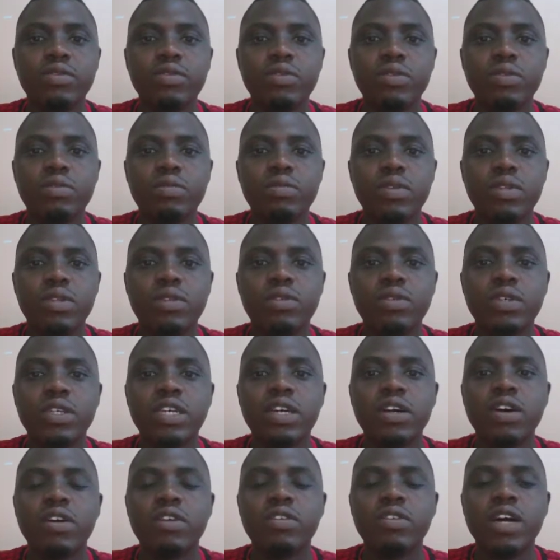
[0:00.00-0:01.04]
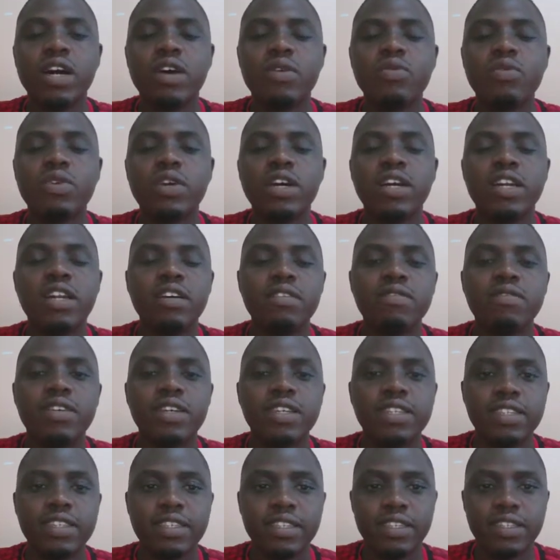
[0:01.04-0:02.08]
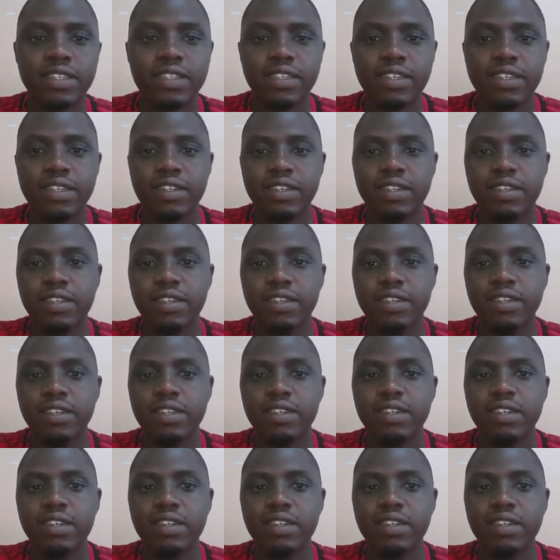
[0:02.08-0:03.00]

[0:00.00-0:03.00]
we'll be looking on how we can affect the data, like